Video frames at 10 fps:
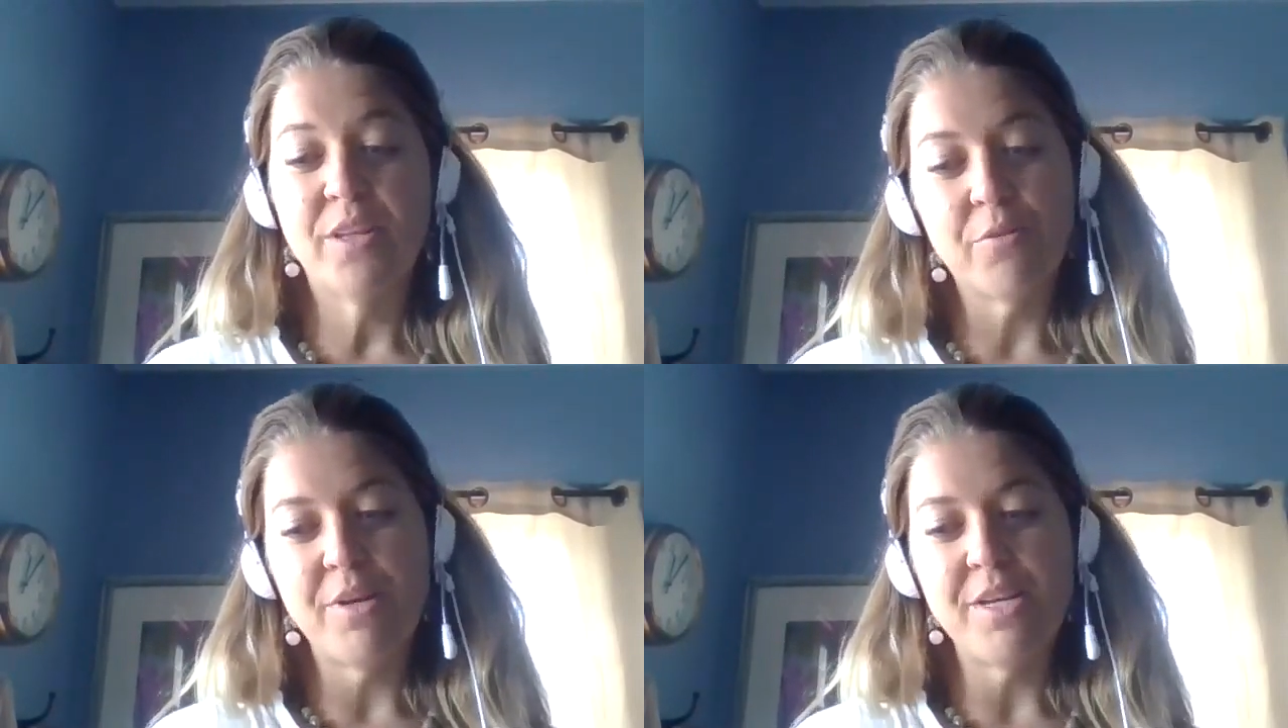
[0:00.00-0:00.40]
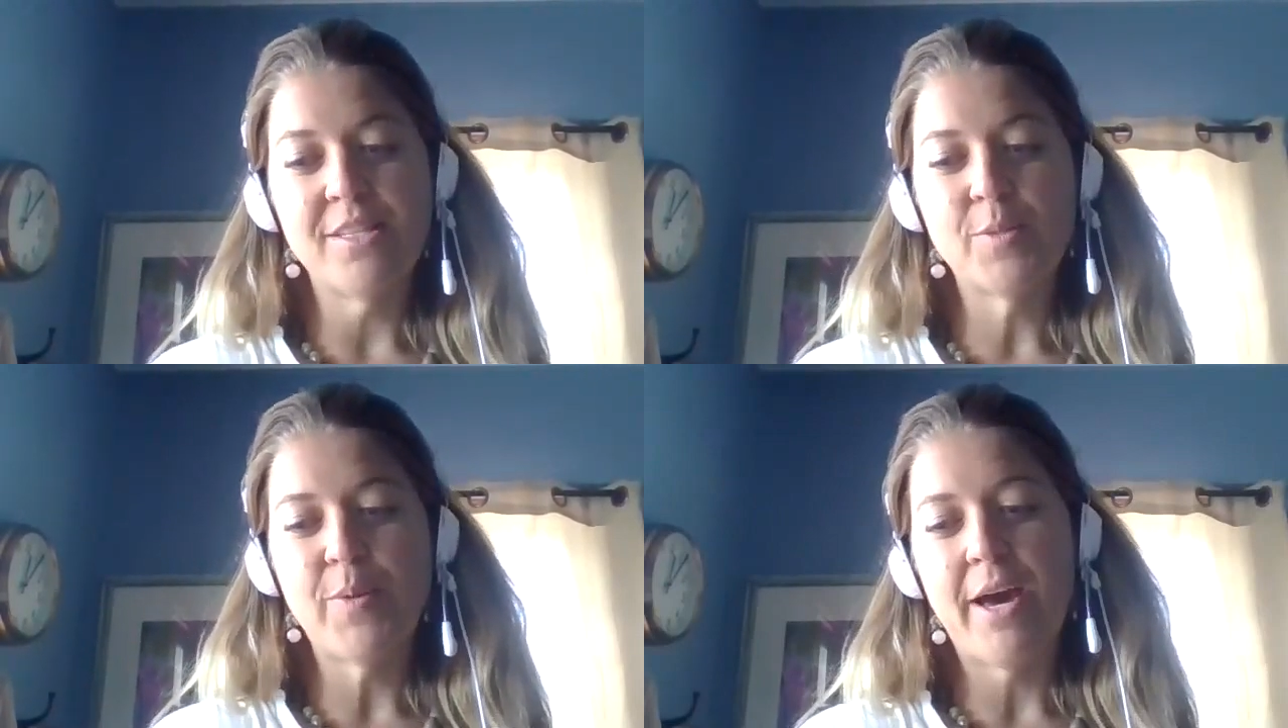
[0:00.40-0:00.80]

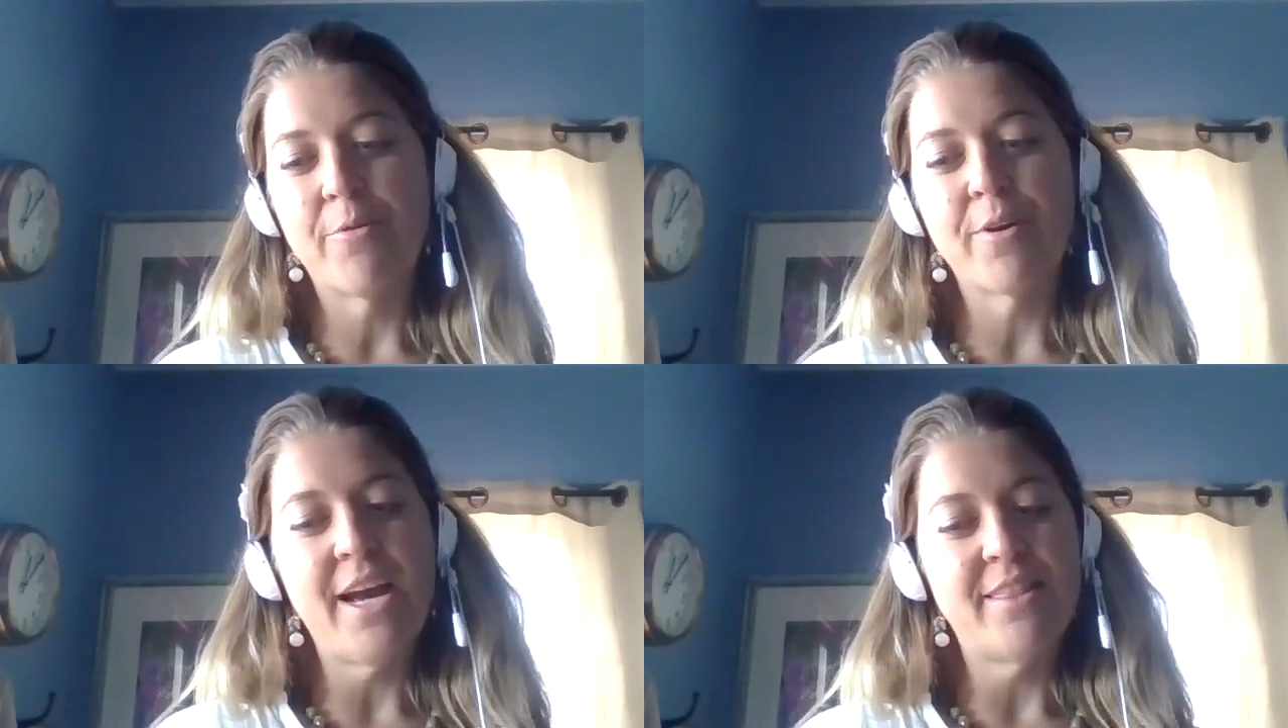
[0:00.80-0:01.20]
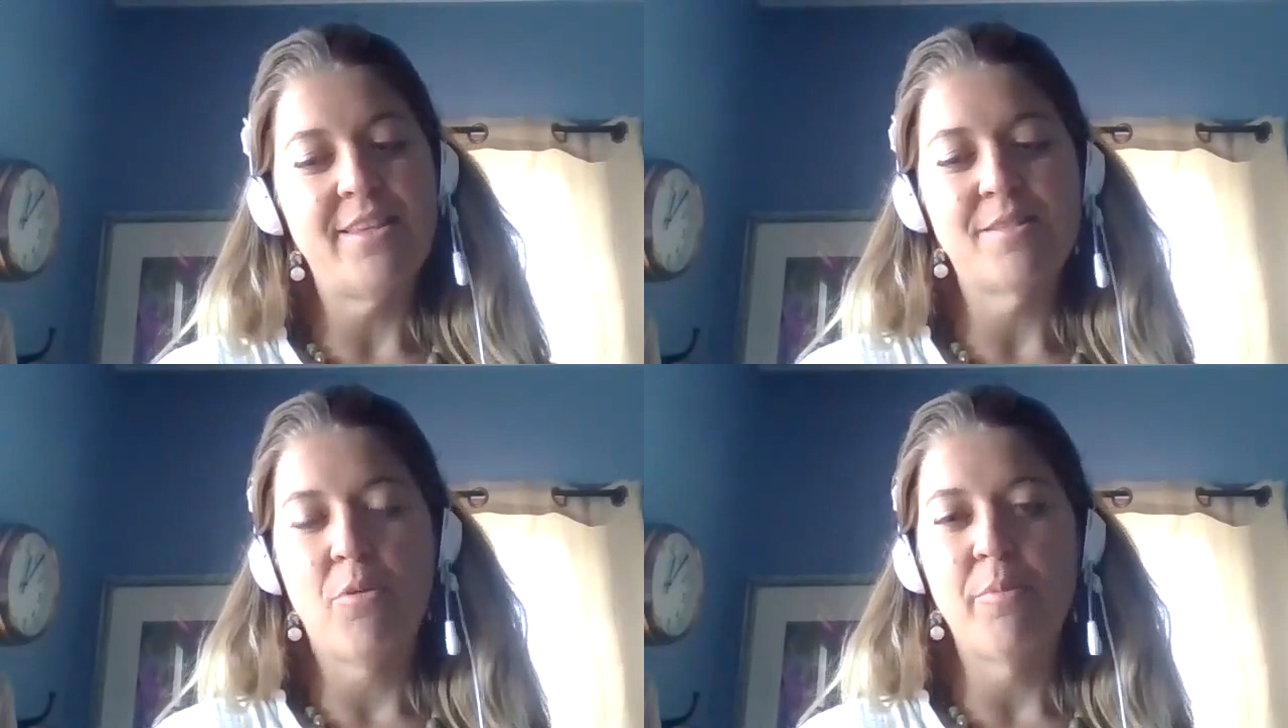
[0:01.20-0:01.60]
reasons why we're at
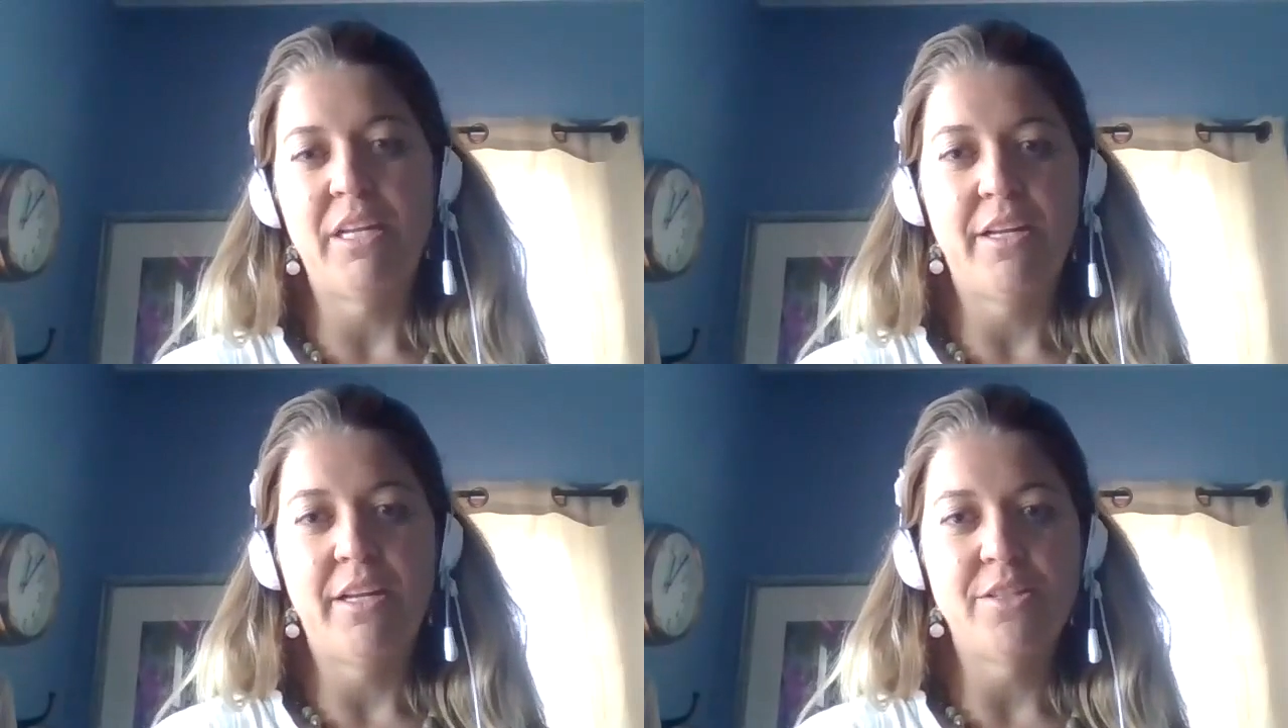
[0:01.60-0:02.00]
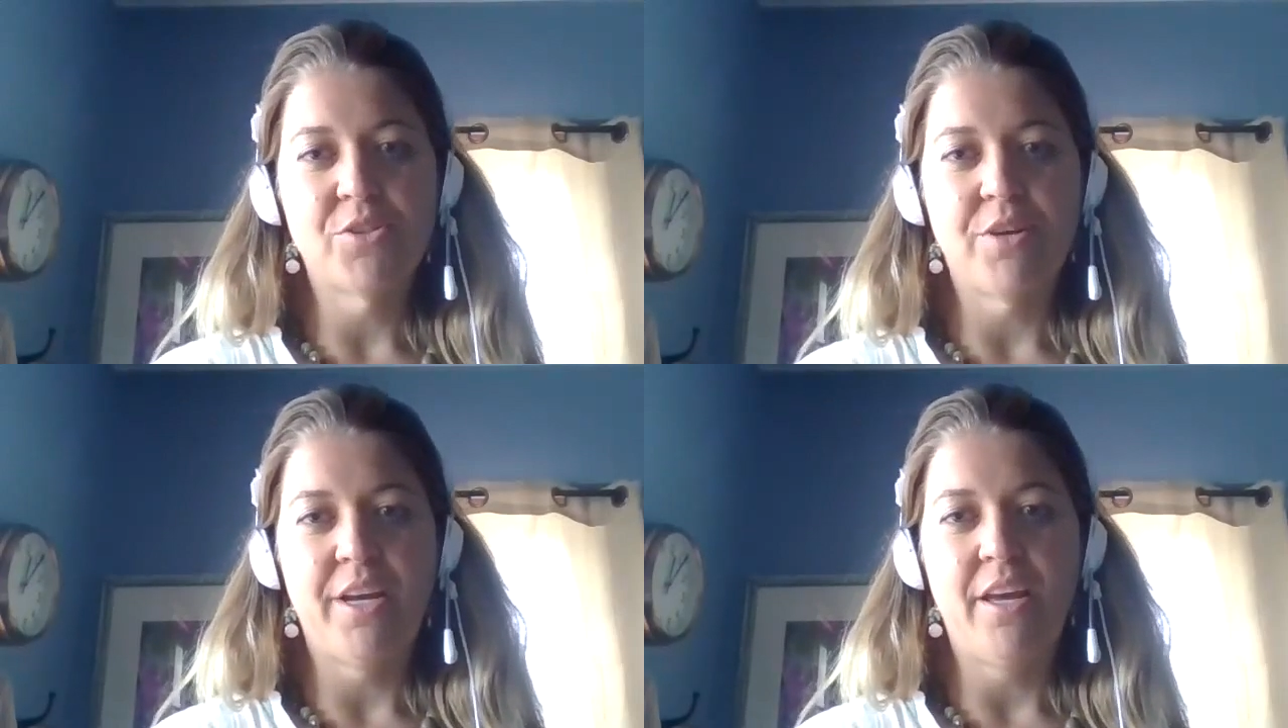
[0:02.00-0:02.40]
this moment in
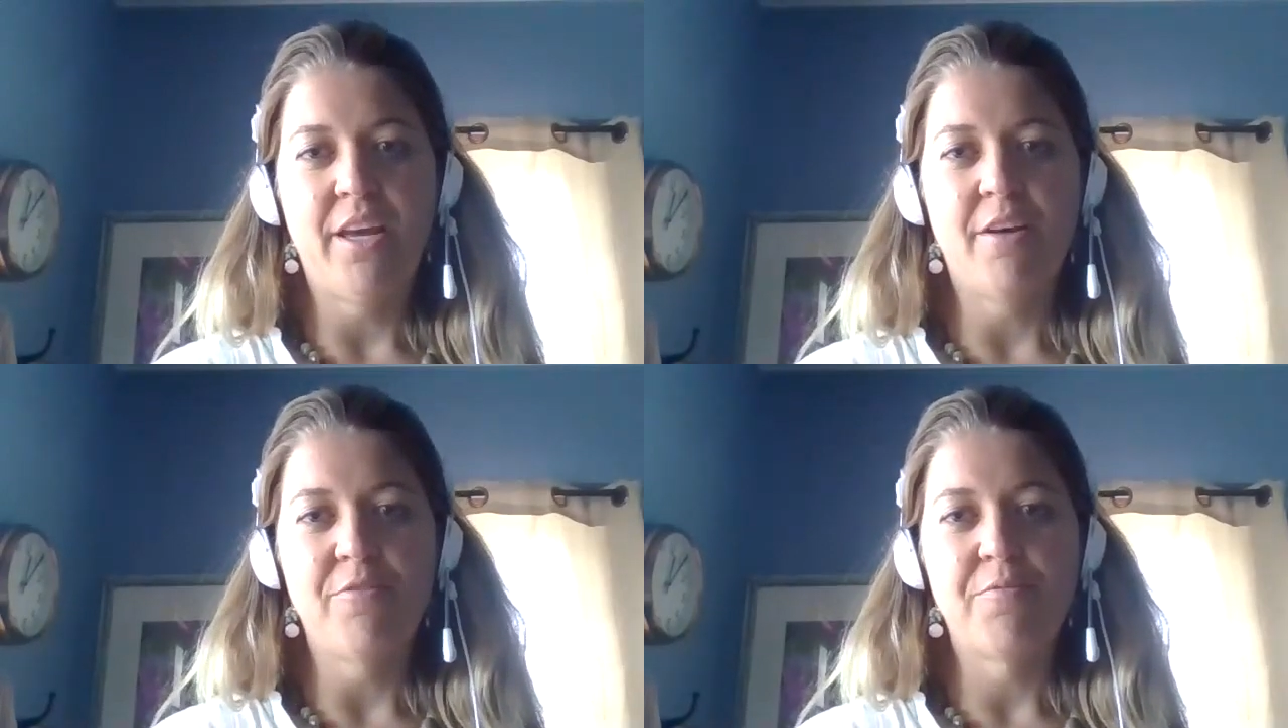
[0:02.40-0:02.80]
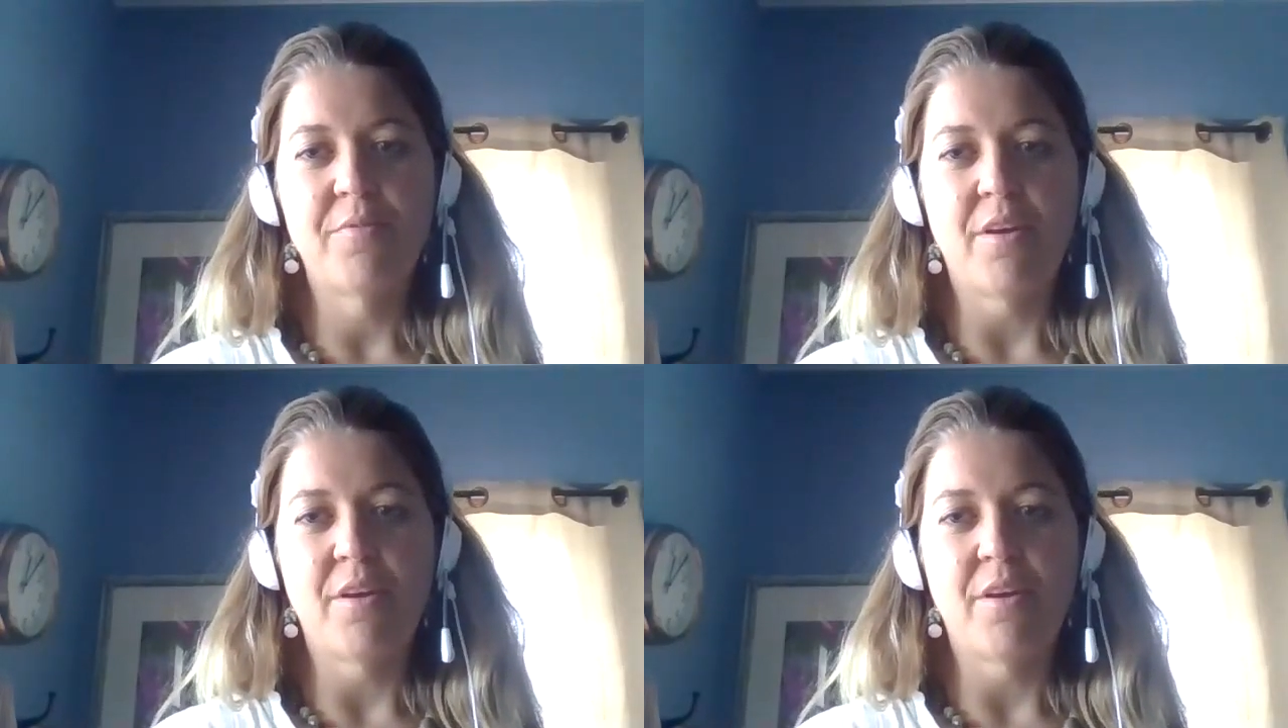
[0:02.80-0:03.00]
history of